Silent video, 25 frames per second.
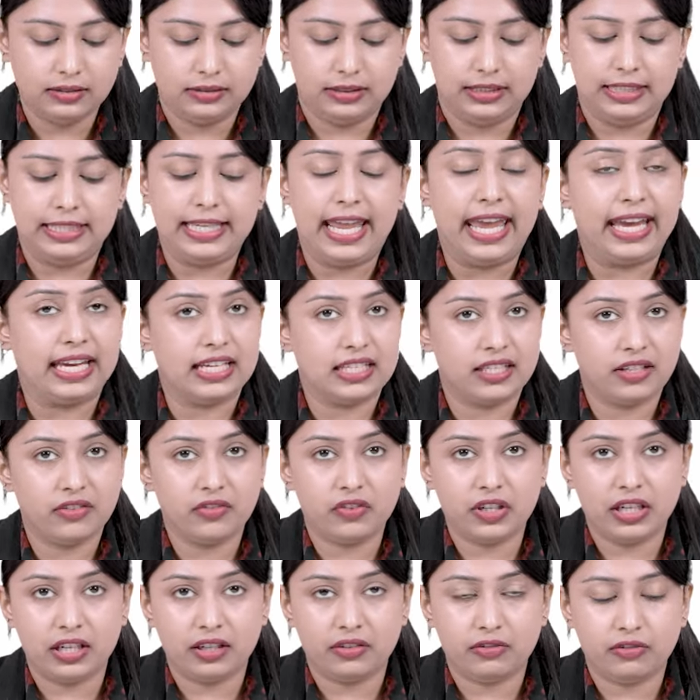negative
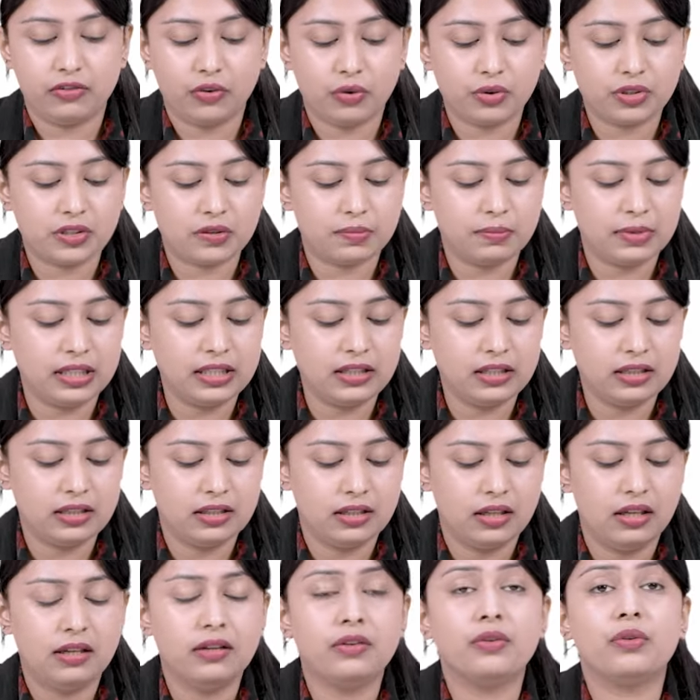reinforcement,
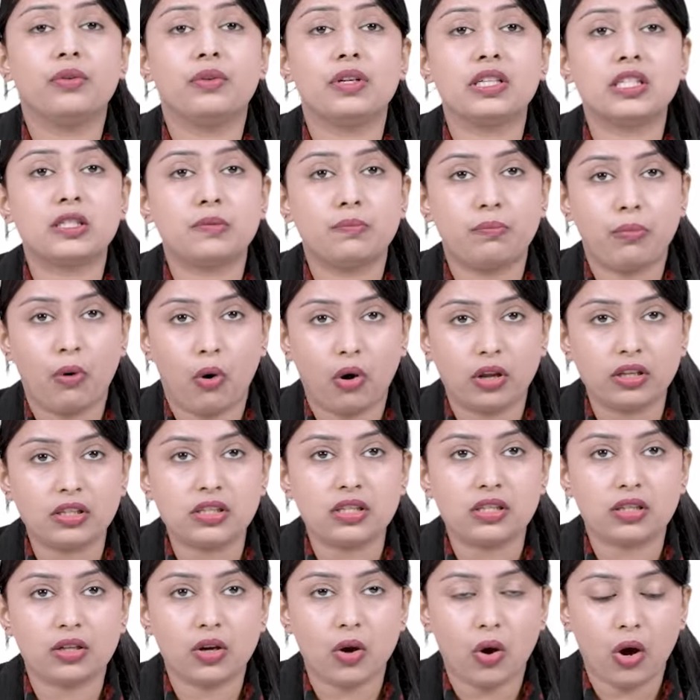
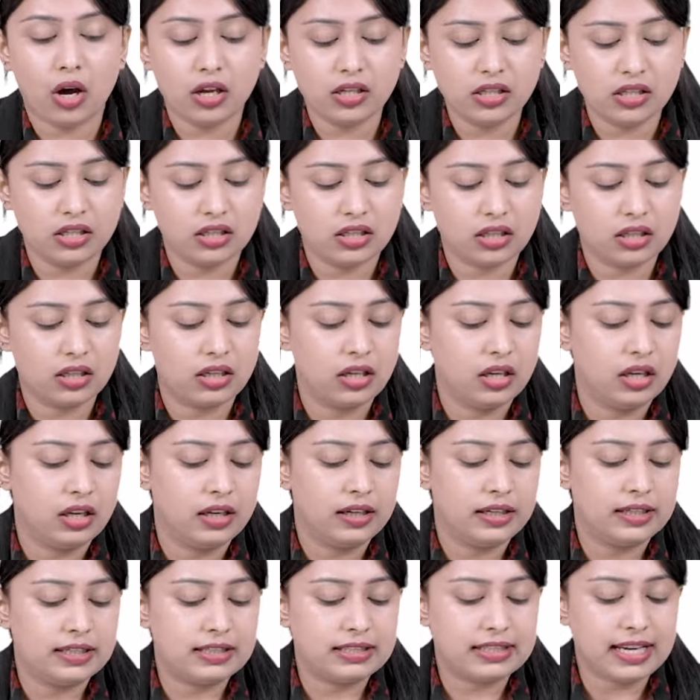response cost,
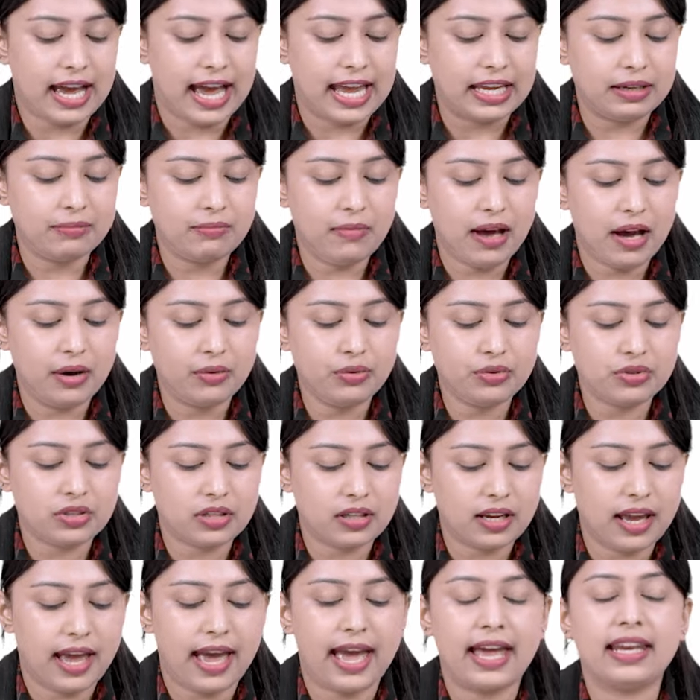timeout,
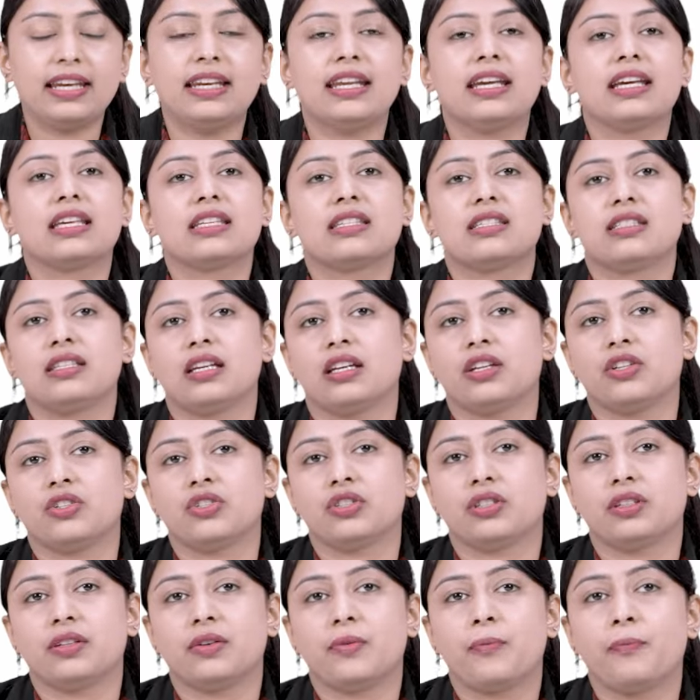and
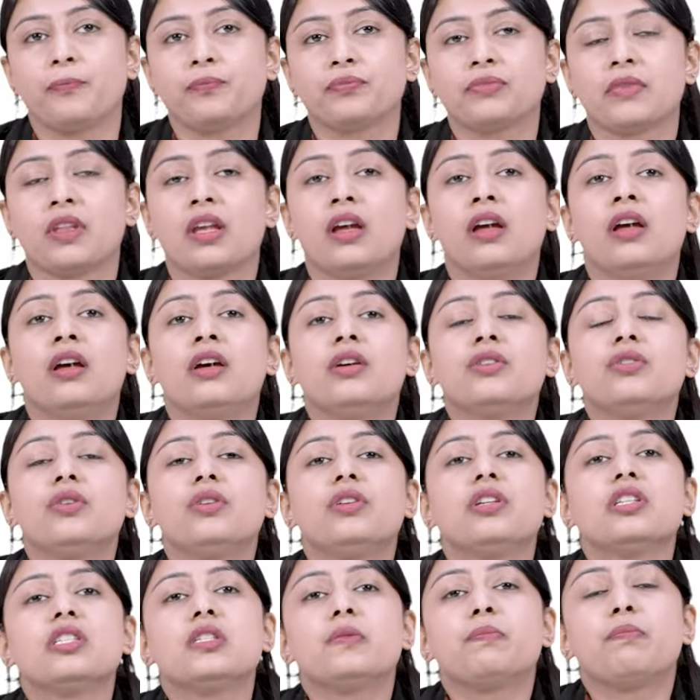extinction. So
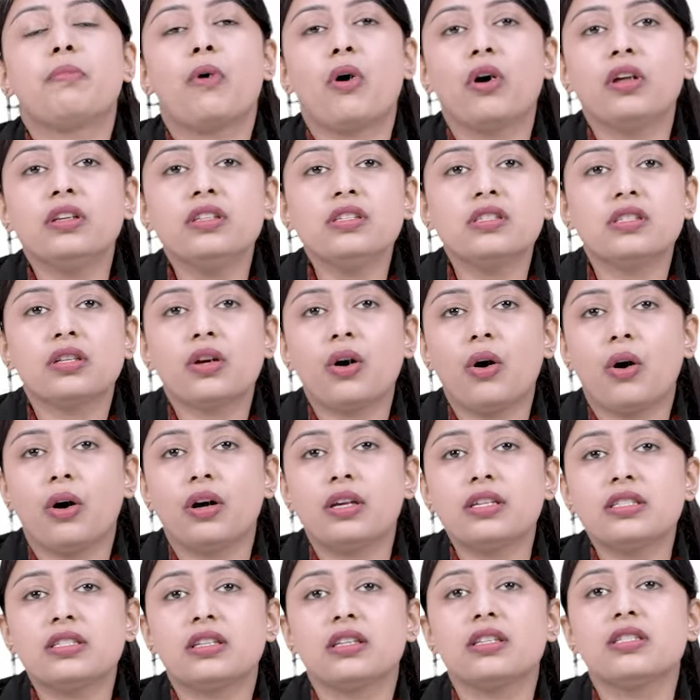response
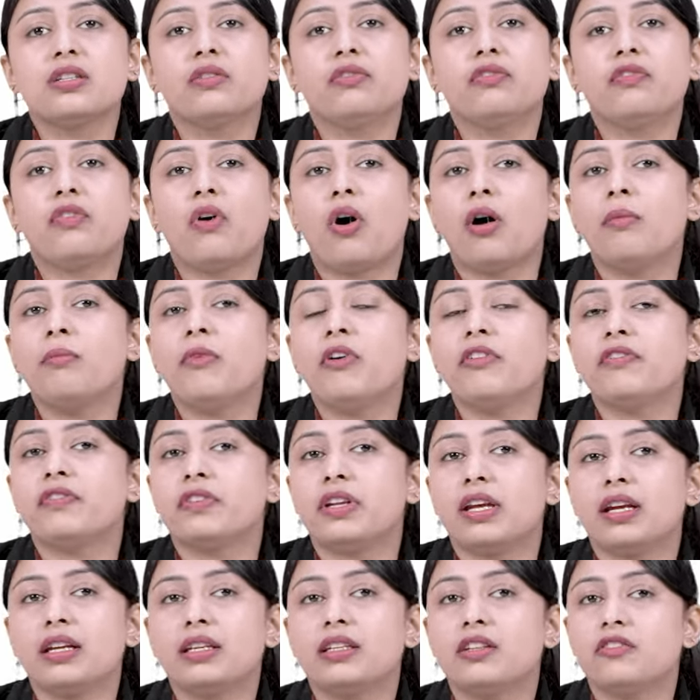cost is a form of
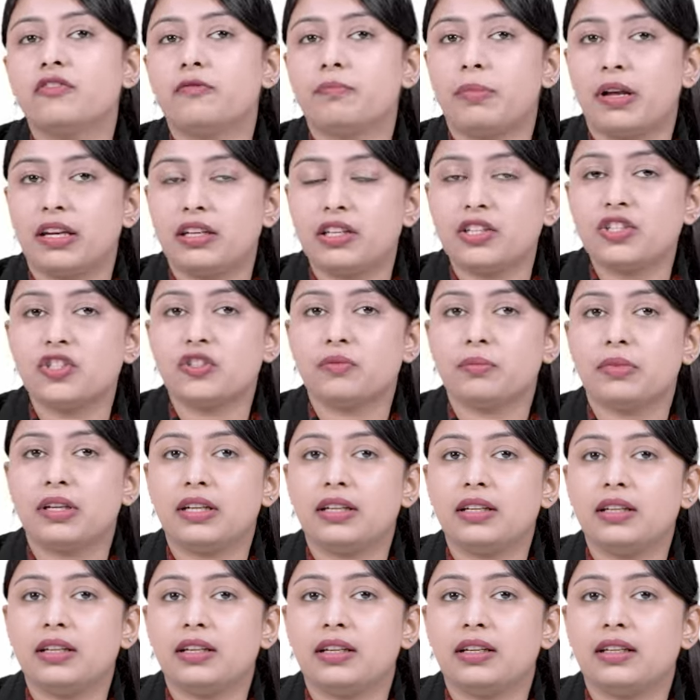negative
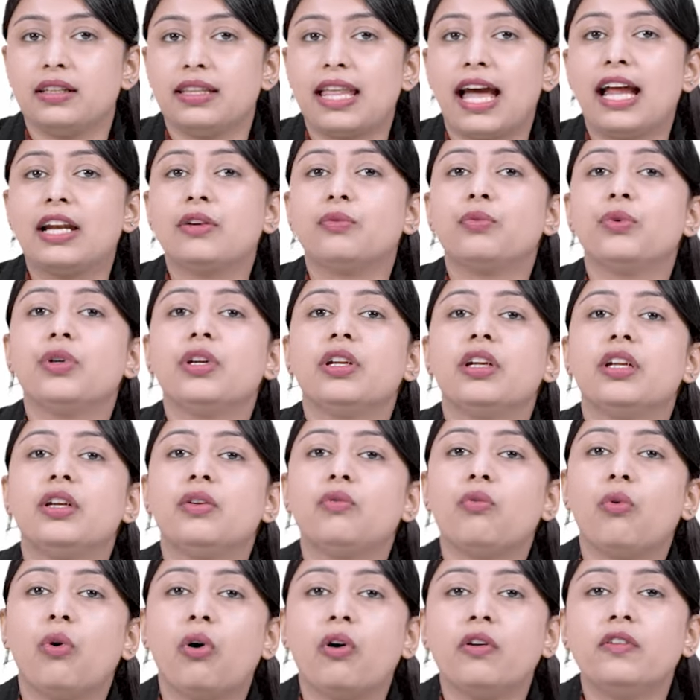punishment that would
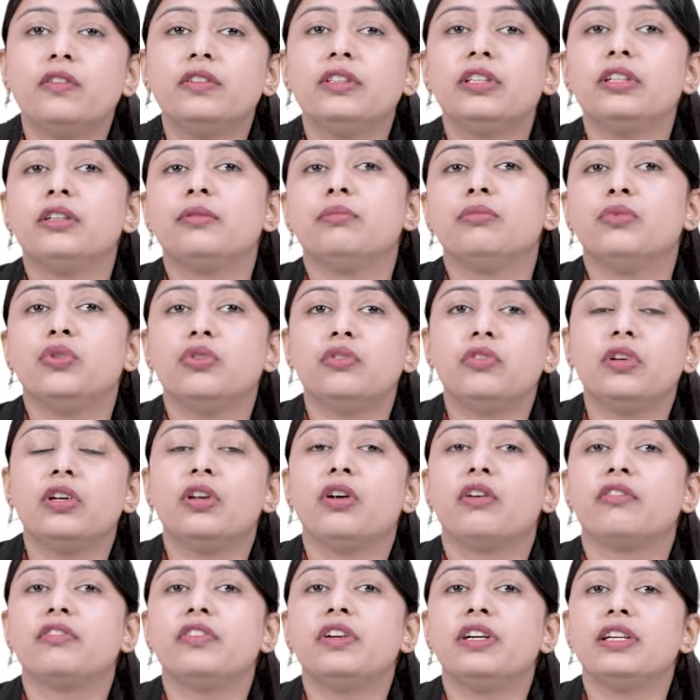involve the removal
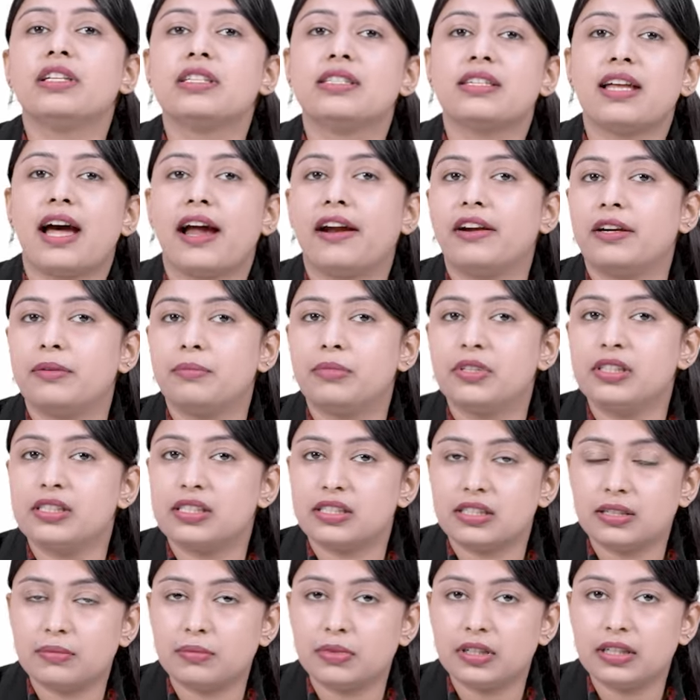of a desirable
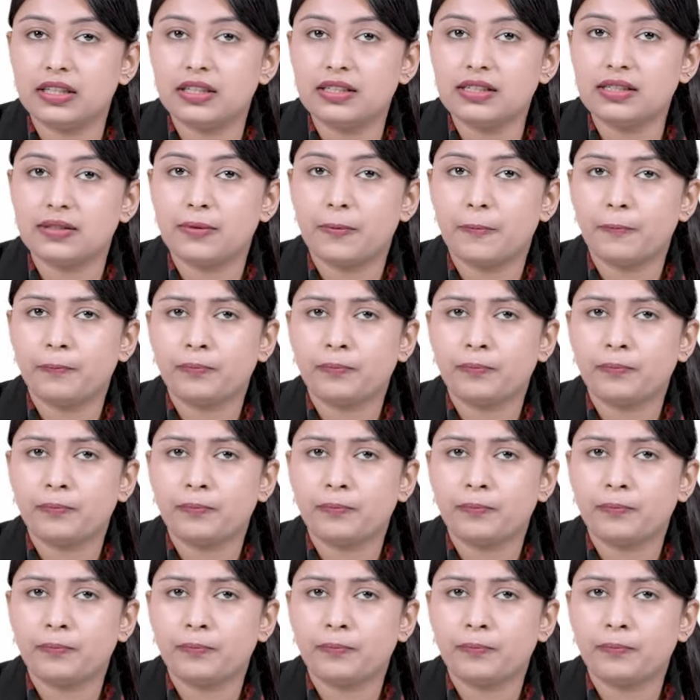stimulus.